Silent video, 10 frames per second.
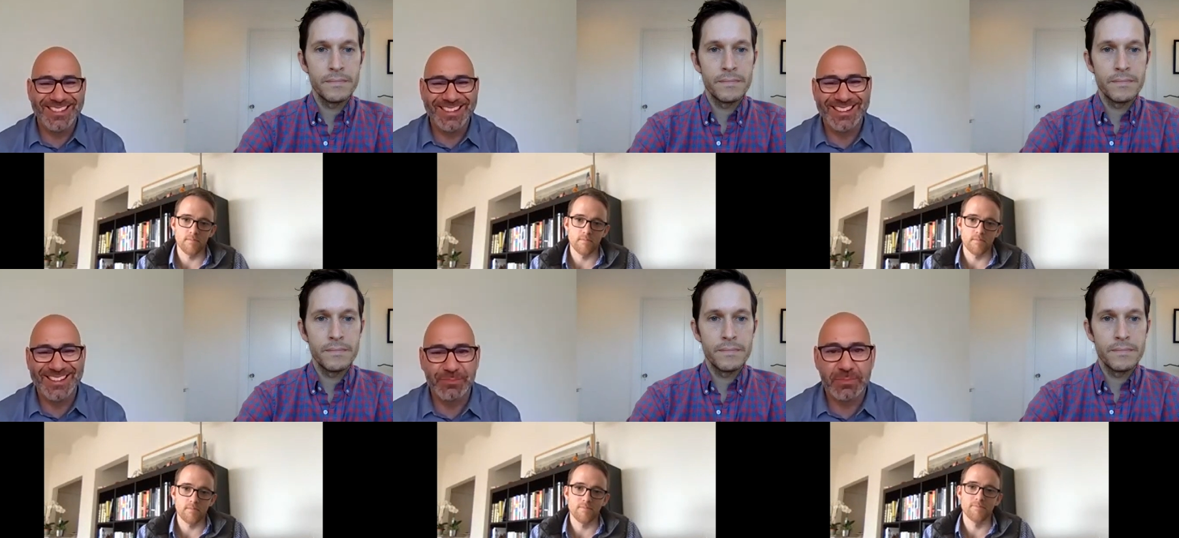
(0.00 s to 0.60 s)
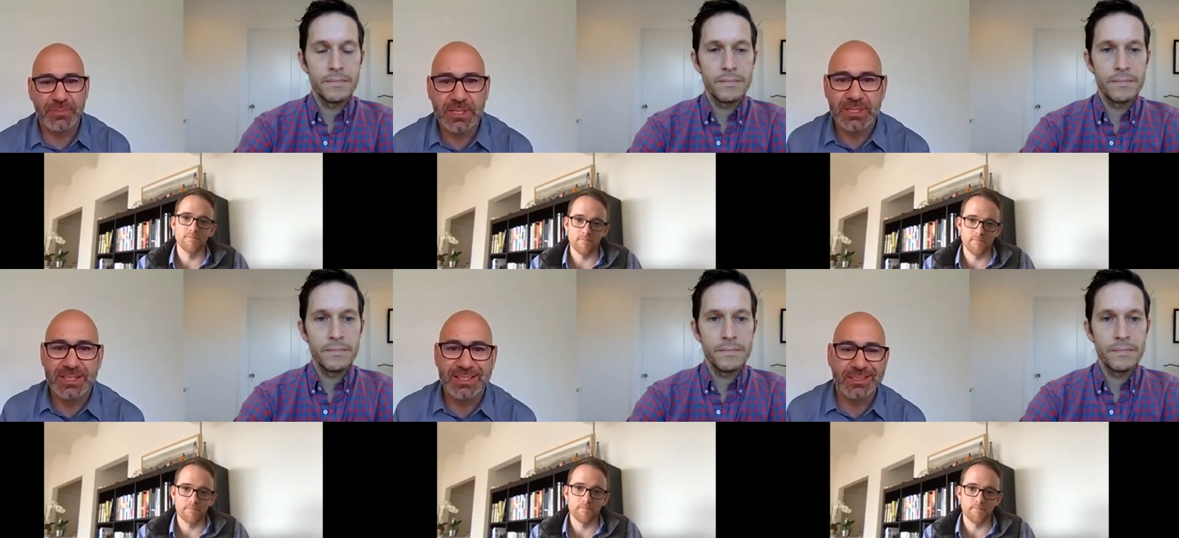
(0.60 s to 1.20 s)
Speaker 1: um,
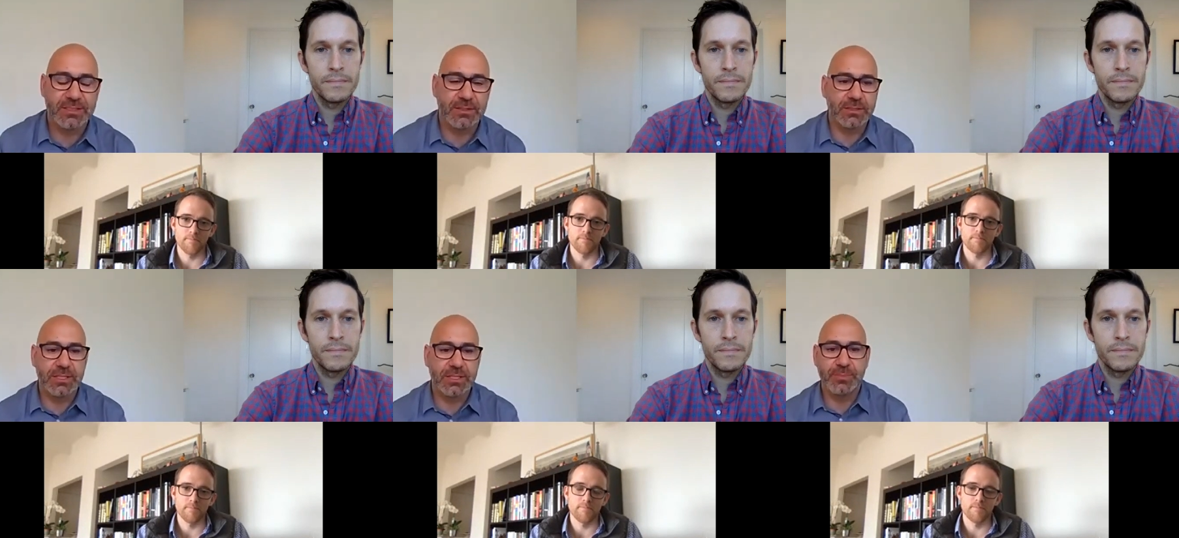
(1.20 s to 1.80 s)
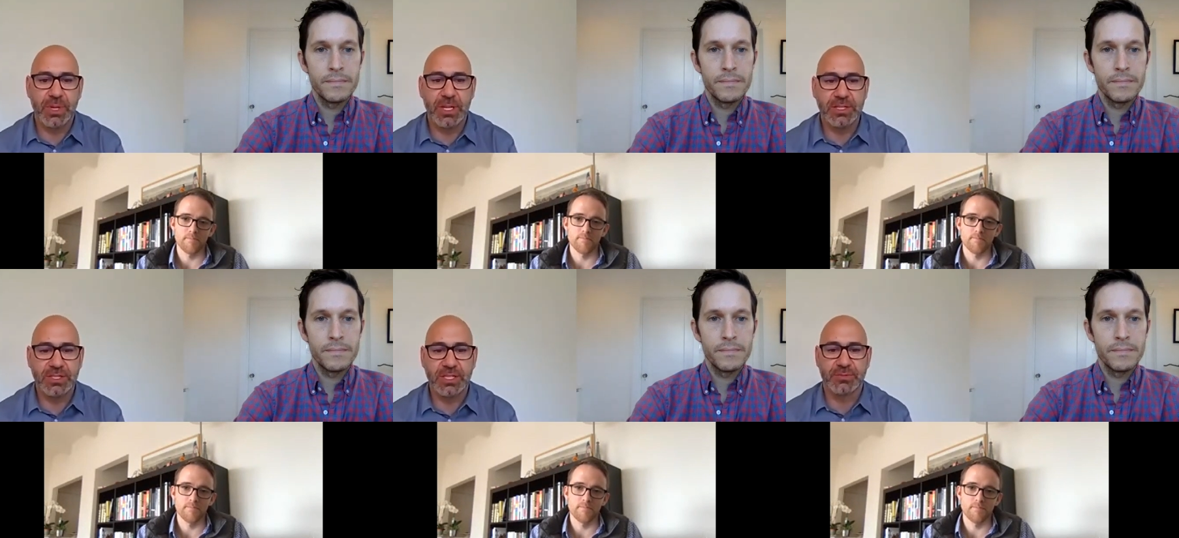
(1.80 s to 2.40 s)
in a certain sense, but
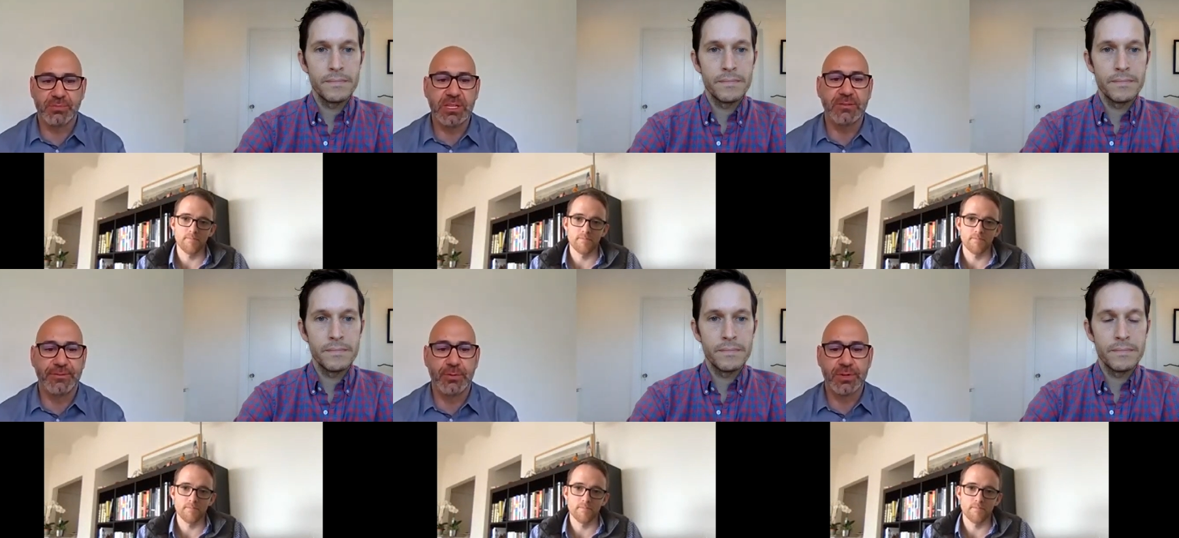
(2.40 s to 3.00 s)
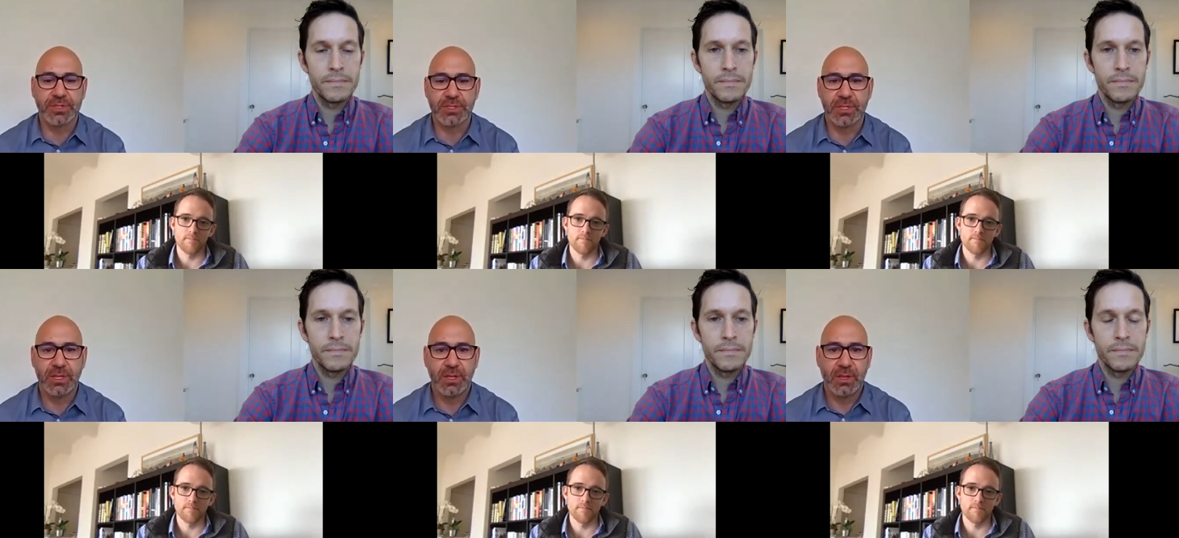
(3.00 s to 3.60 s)
it's just reinforced
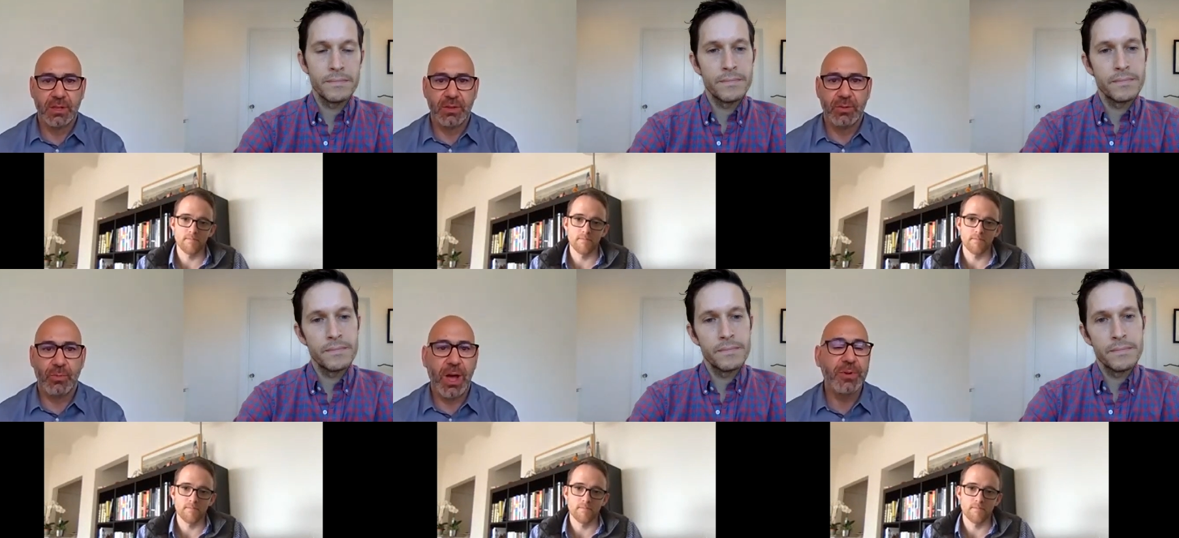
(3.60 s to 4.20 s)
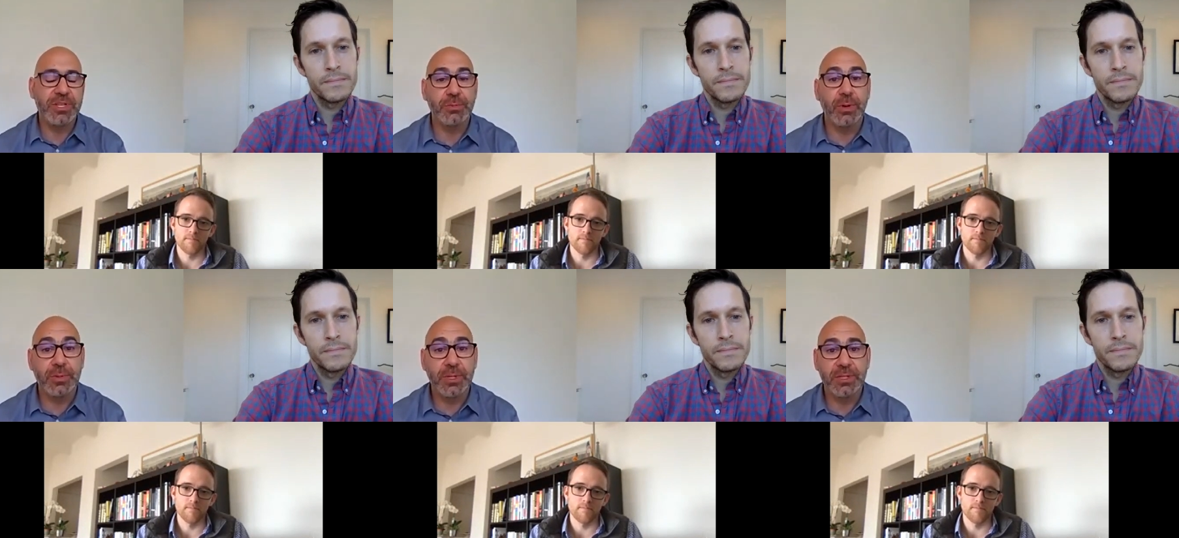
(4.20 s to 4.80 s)
why we do
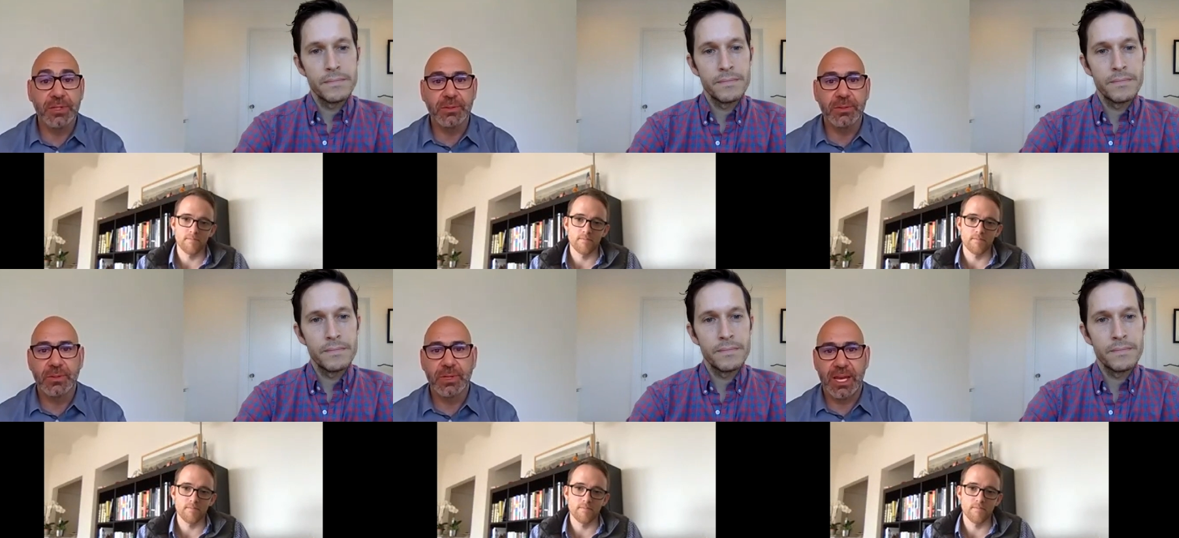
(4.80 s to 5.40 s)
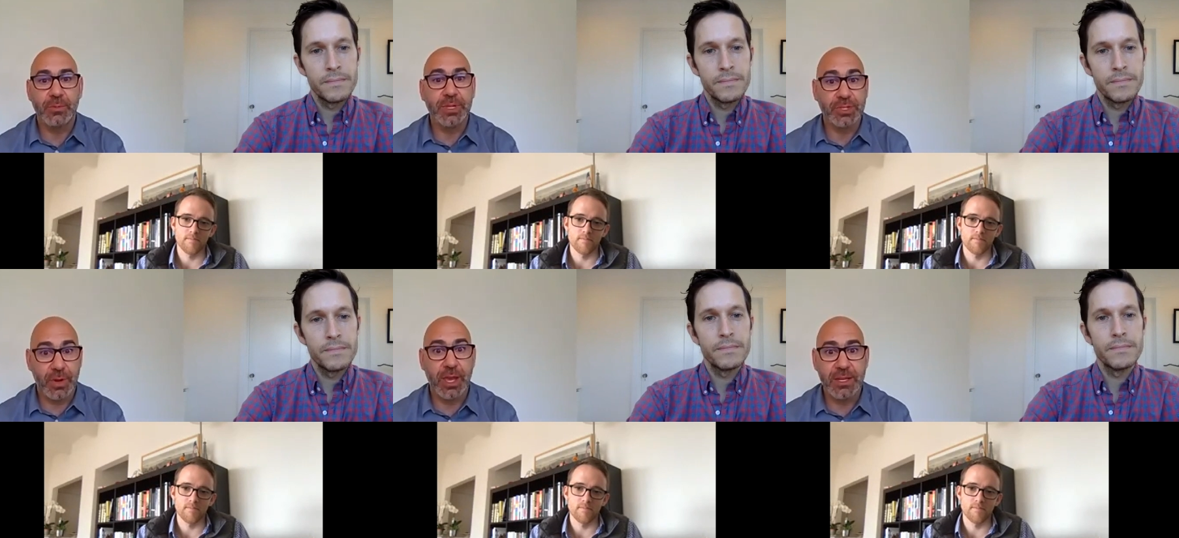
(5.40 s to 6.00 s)
what we do, how we
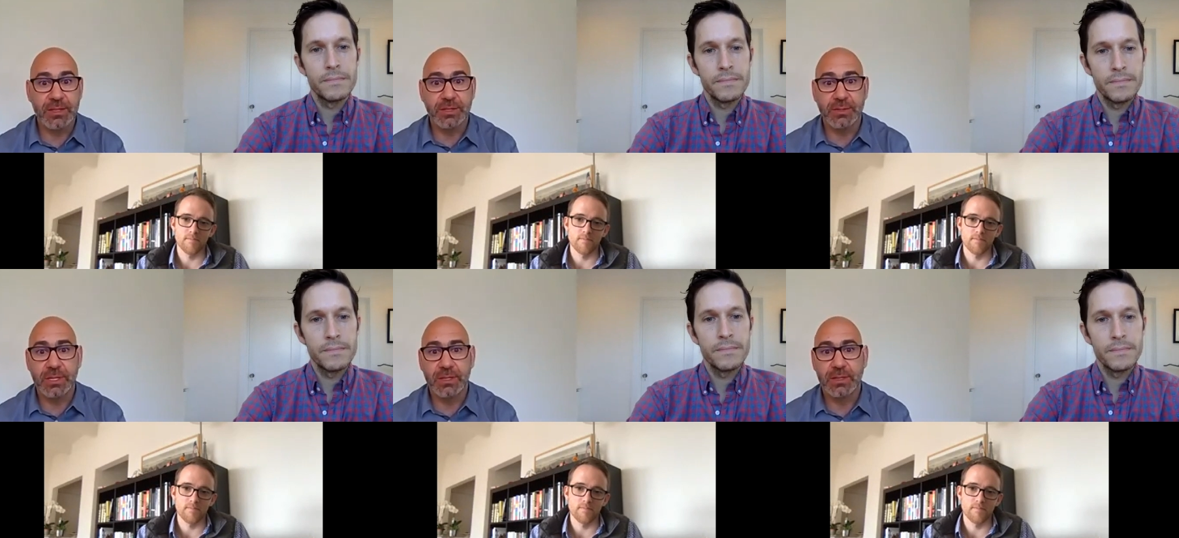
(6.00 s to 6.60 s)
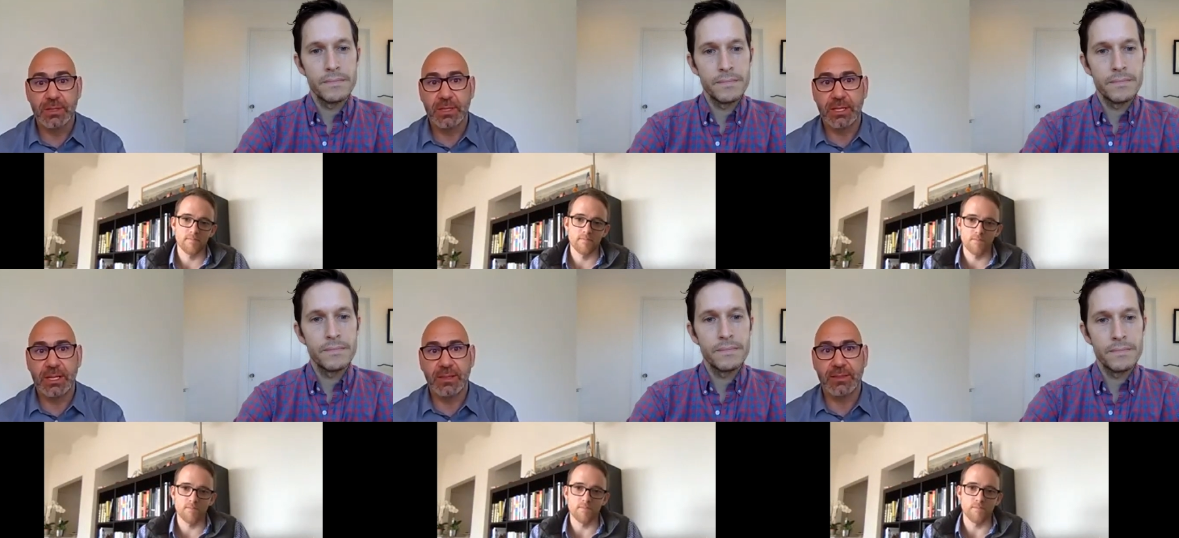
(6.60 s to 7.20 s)
try and do it,
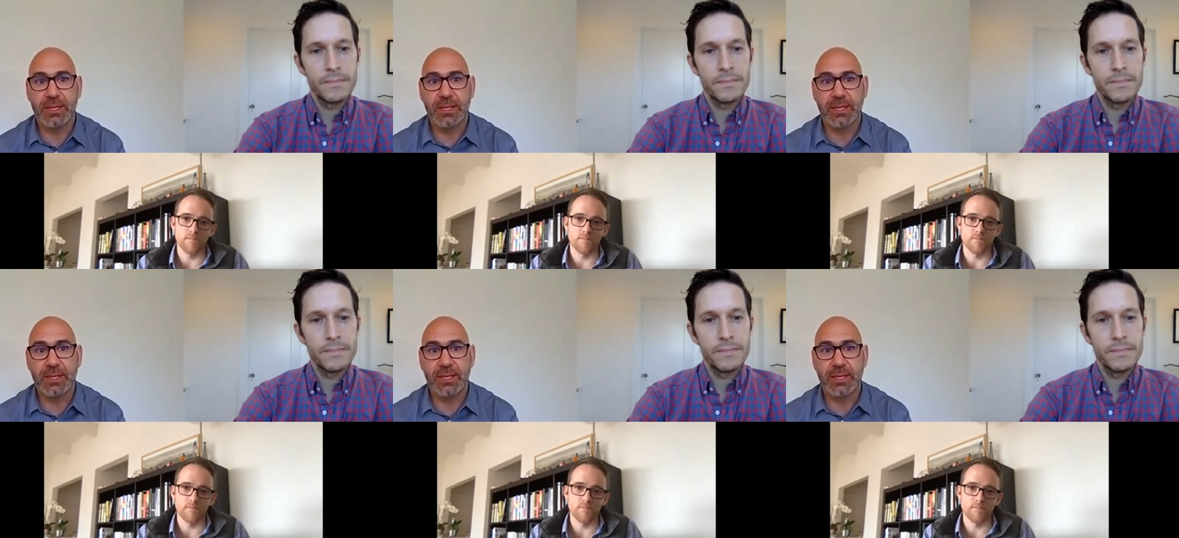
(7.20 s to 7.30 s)
and I mm-hmm.